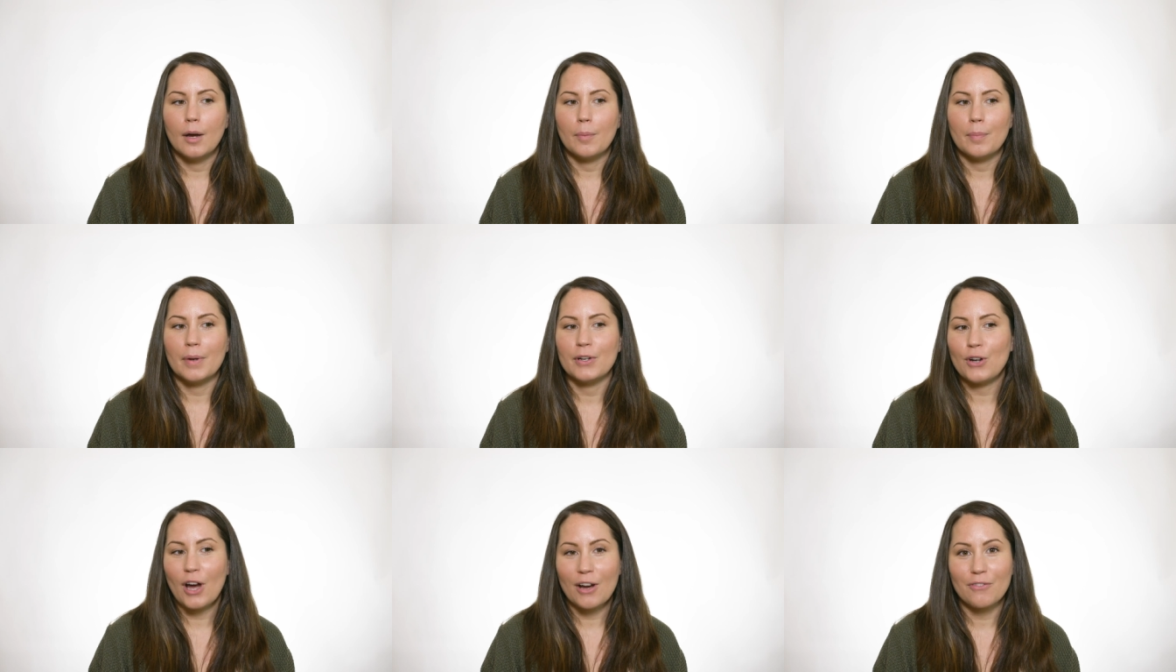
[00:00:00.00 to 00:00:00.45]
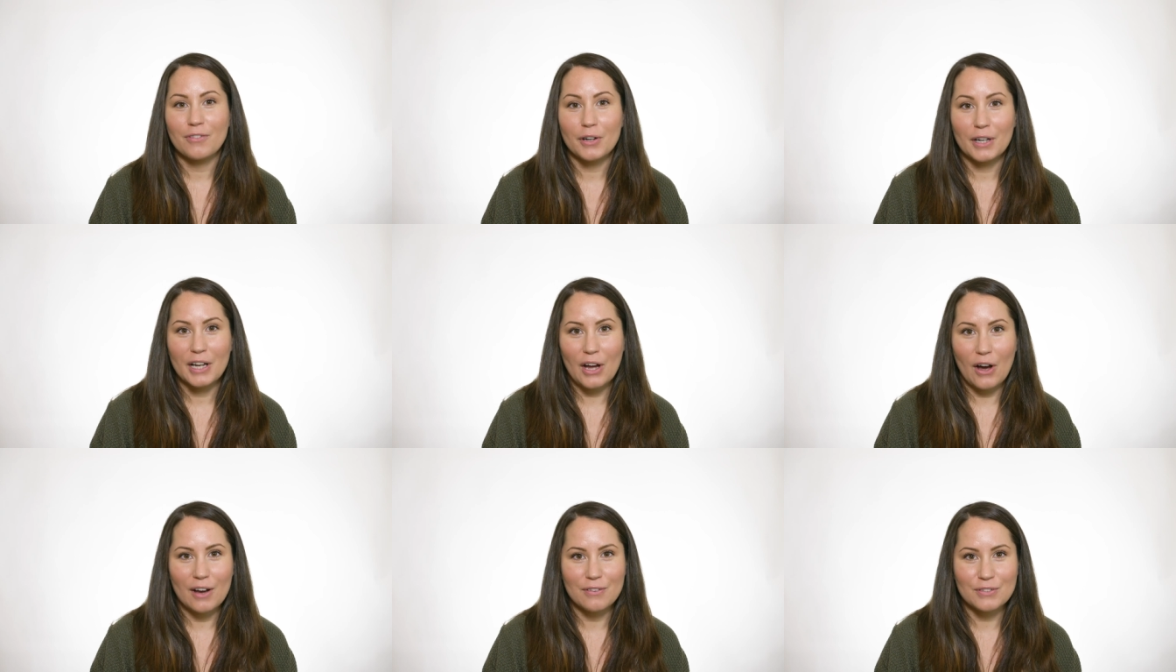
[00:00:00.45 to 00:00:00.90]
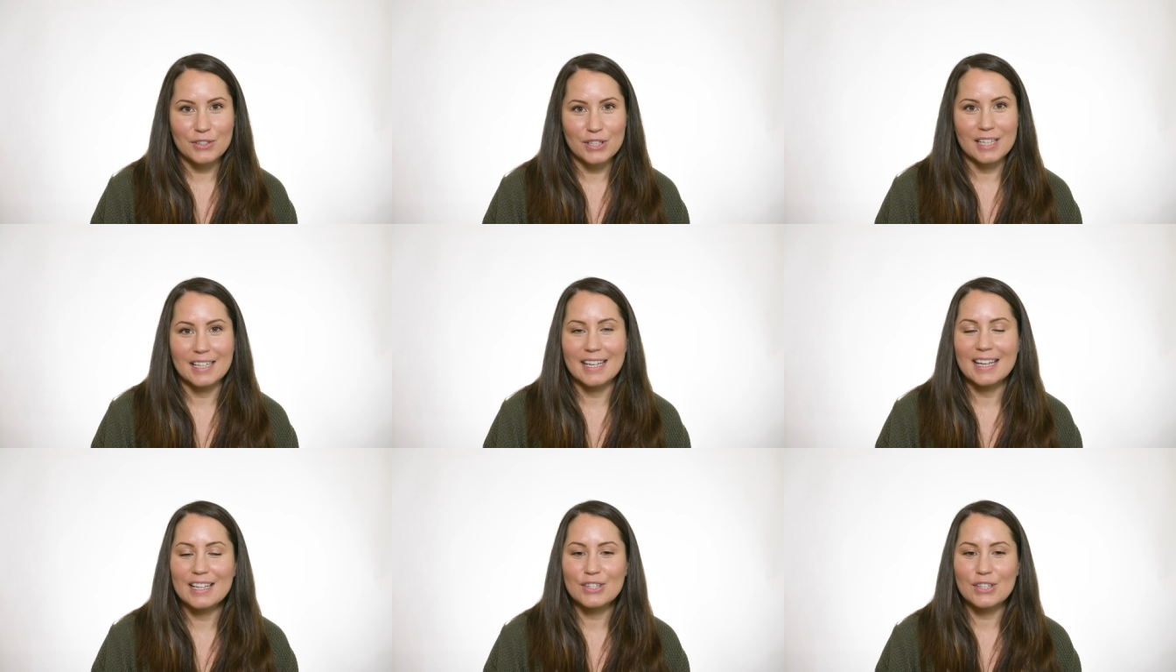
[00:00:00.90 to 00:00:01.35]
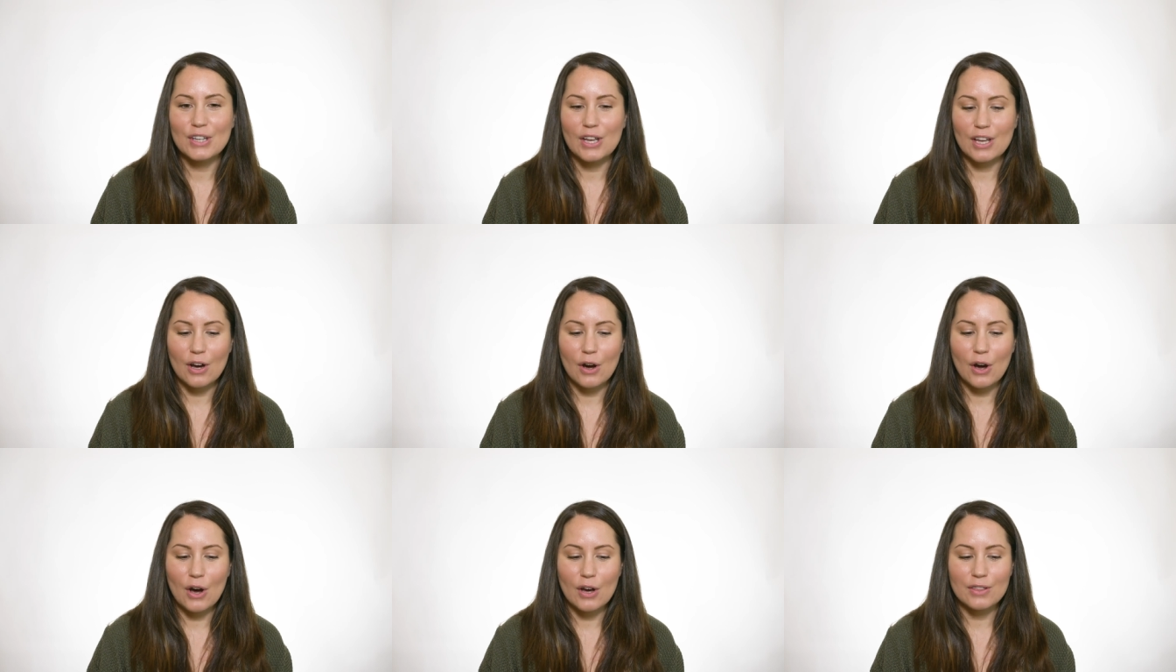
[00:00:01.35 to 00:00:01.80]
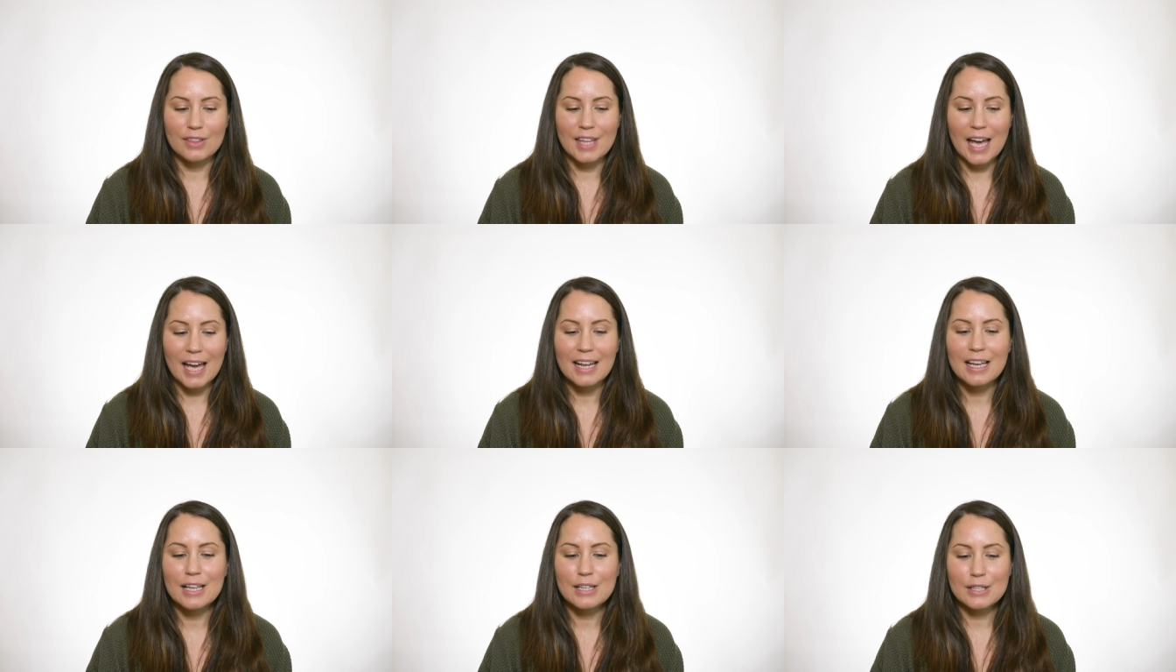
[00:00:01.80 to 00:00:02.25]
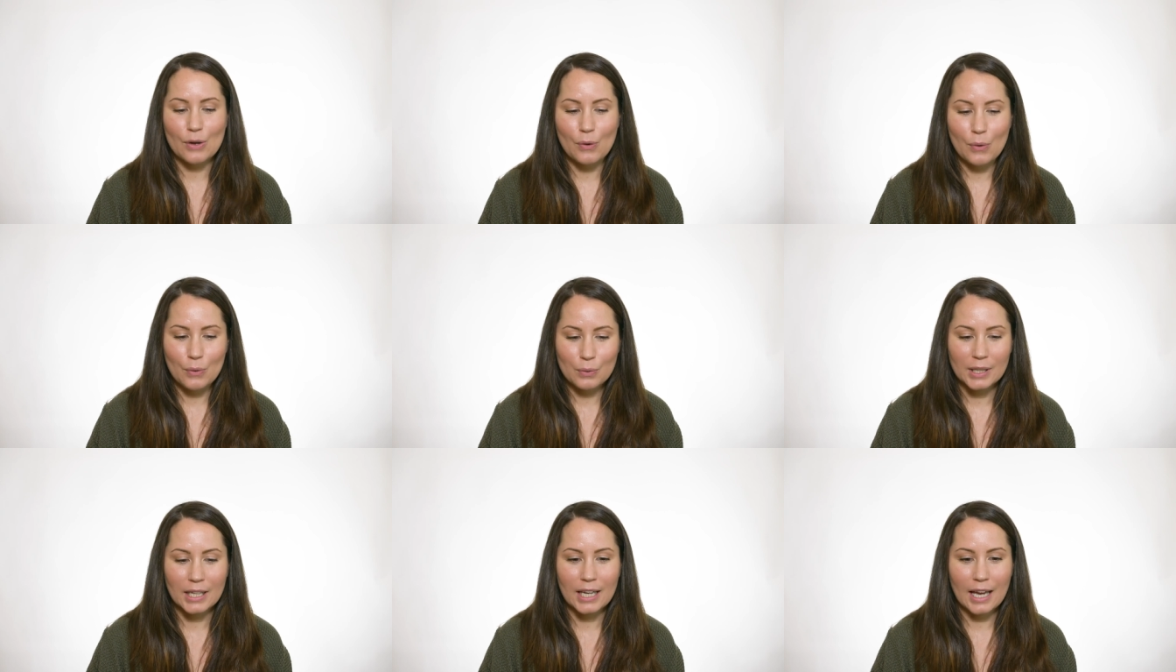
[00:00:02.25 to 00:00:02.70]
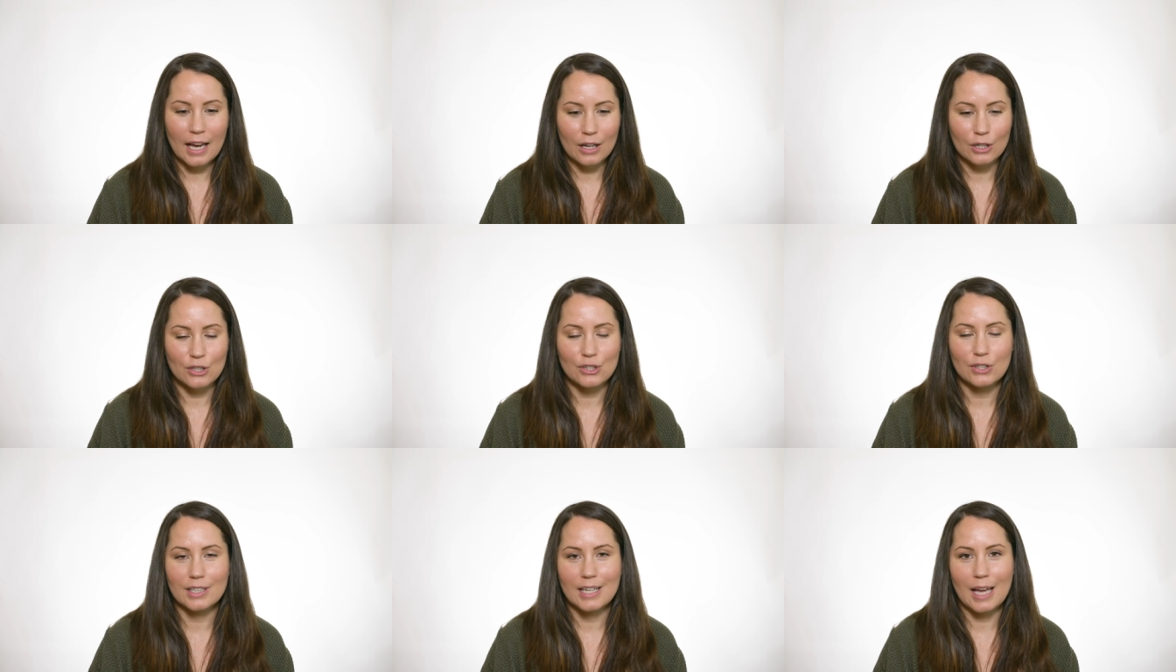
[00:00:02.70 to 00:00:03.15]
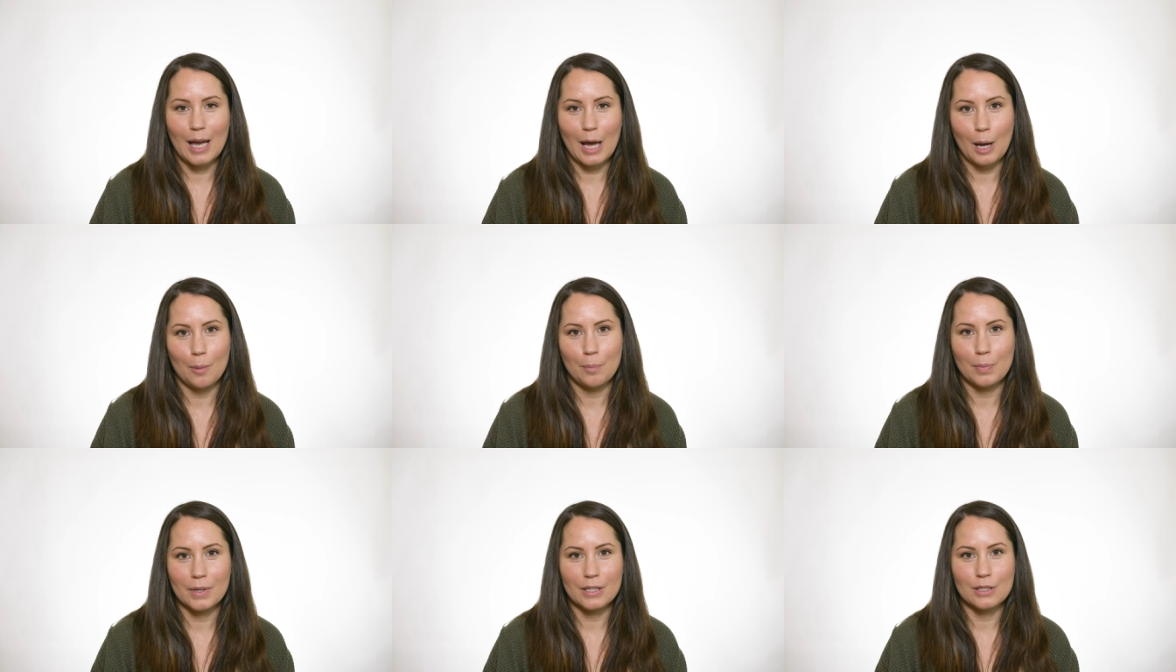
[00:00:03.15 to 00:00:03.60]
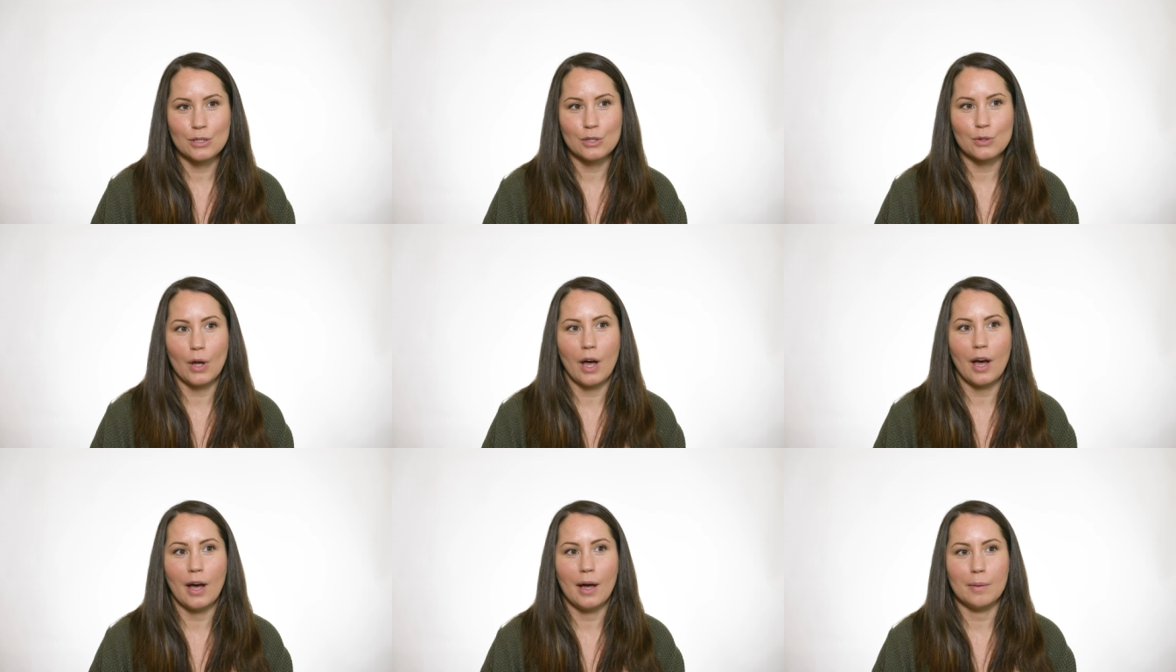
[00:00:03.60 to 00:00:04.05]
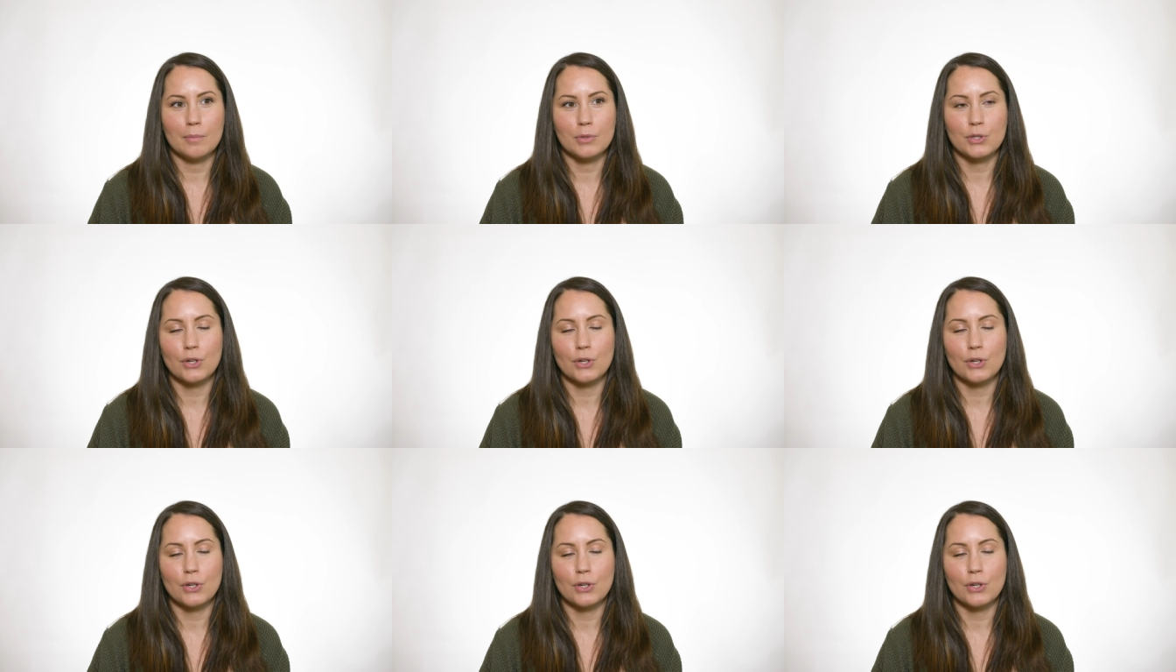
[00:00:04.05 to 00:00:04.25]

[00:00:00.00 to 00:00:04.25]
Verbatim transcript: but not very often. It's that has only actually happened um,